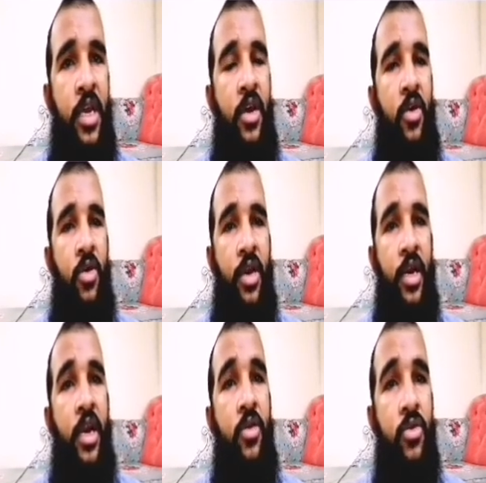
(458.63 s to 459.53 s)
or
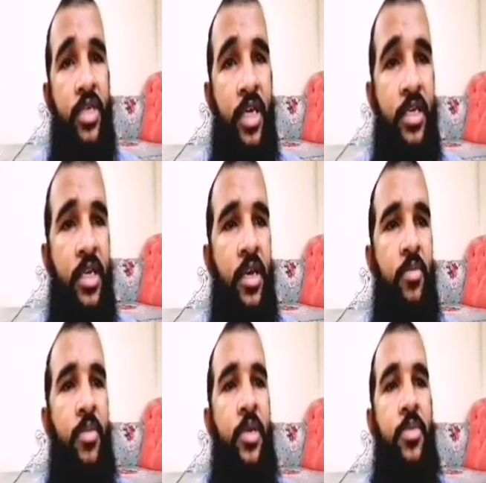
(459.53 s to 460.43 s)
liraglutide
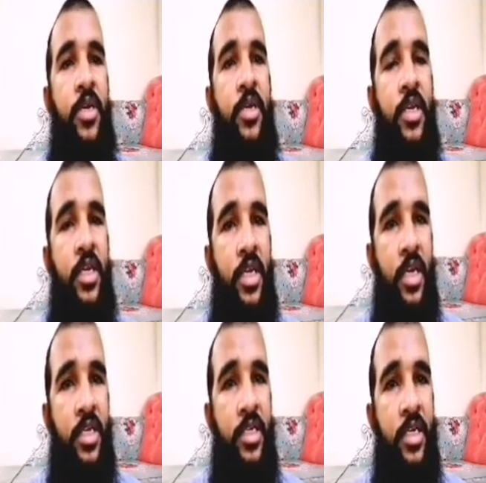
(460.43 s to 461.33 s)
may be
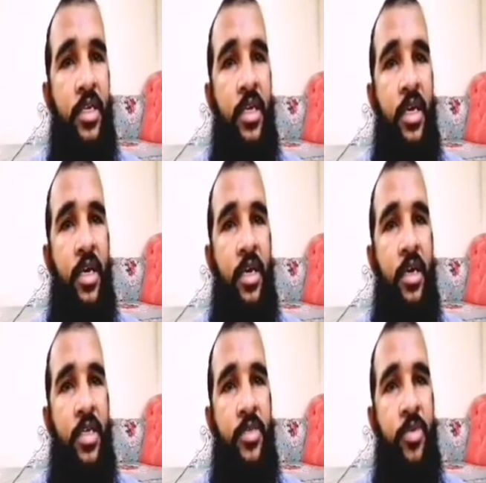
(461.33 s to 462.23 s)
indicated,
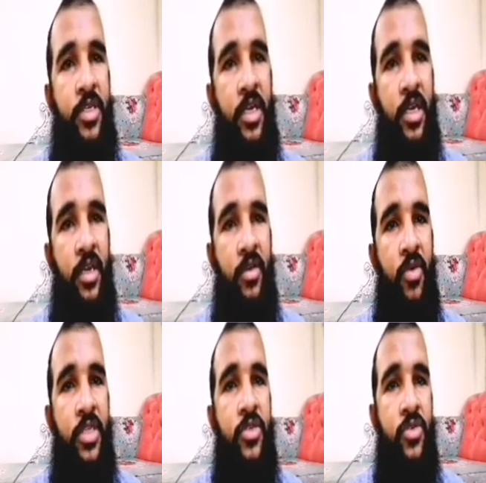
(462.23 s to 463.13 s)
especially
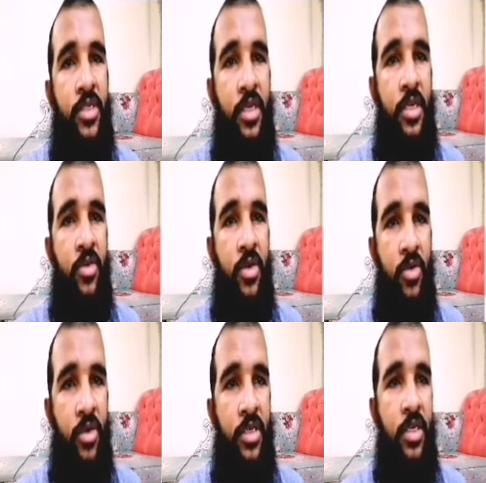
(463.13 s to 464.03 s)
once you see your
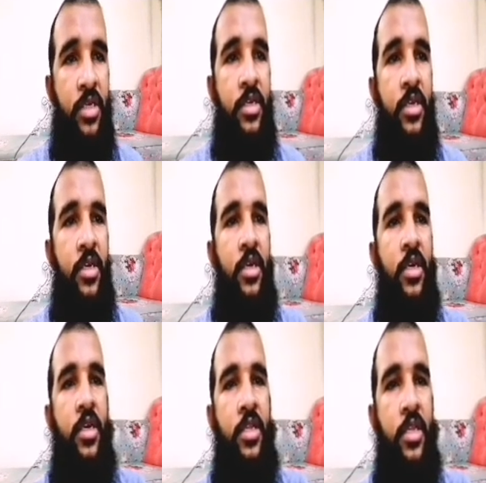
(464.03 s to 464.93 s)
doctor.
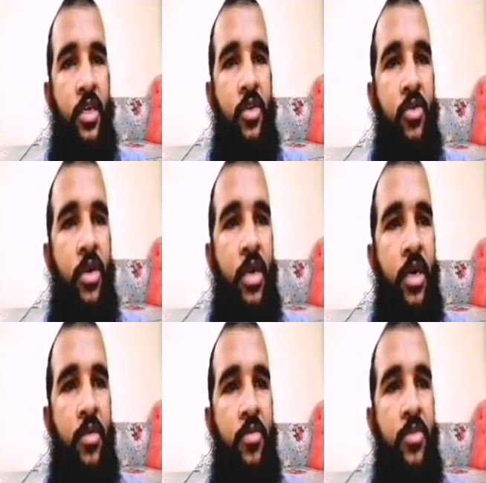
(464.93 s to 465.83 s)
Thank you.
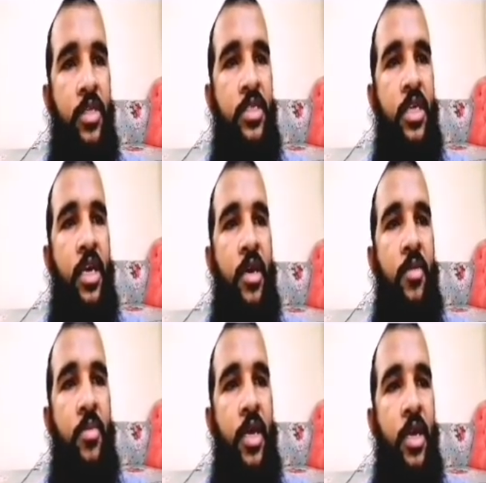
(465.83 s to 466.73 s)
These are
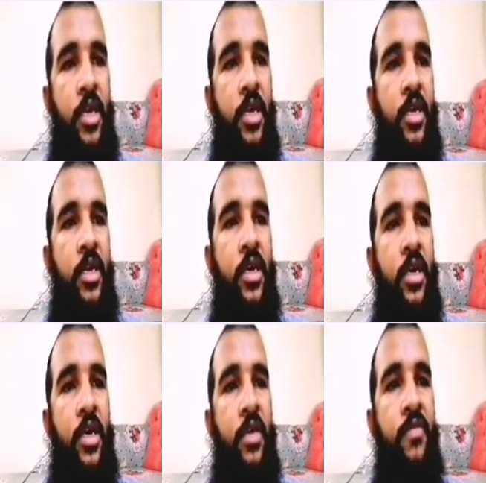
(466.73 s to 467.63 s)
my
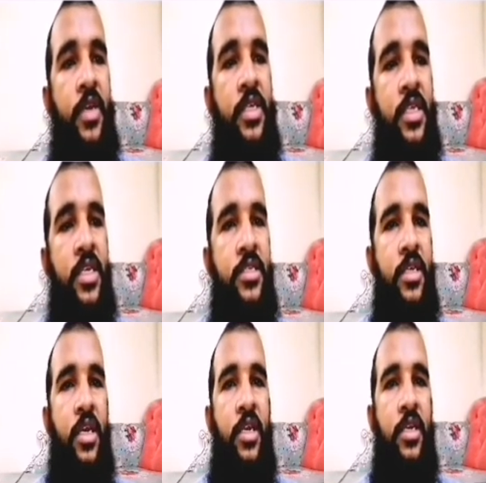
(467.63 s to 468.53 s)
references,
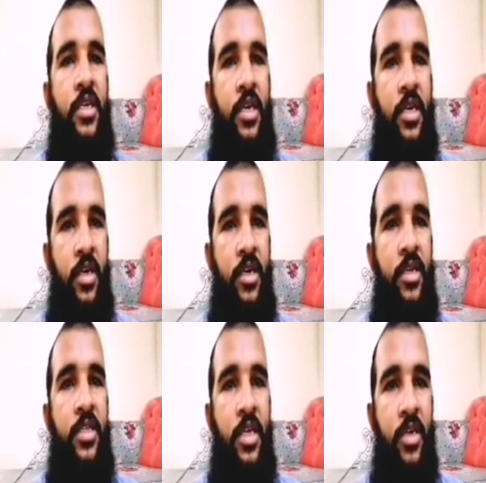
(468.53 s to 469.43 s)
and
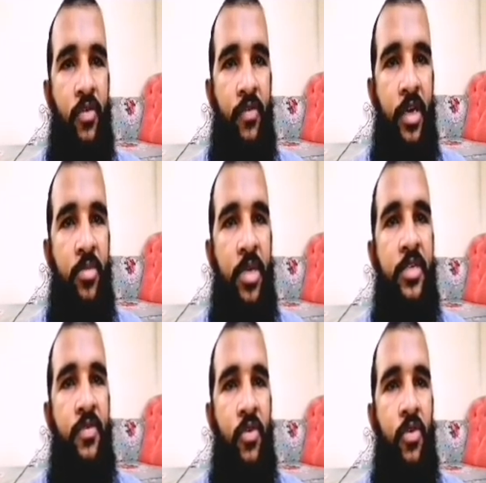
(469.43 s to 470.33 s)
thank you very much
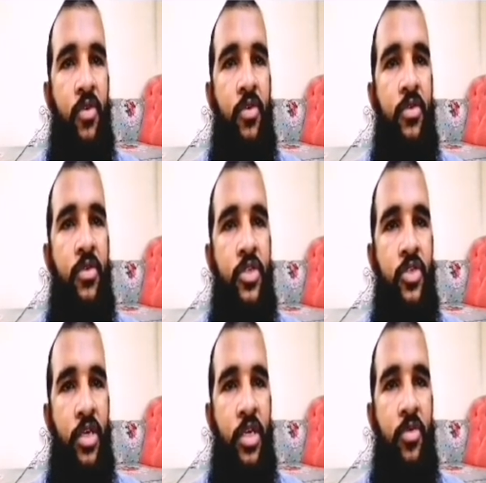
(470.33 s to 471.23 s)
for
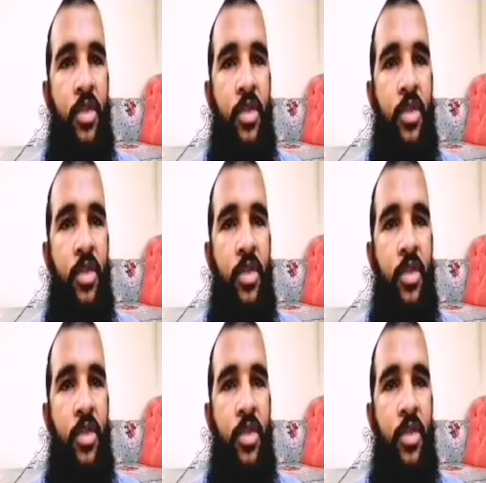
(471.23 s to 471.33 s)
joining with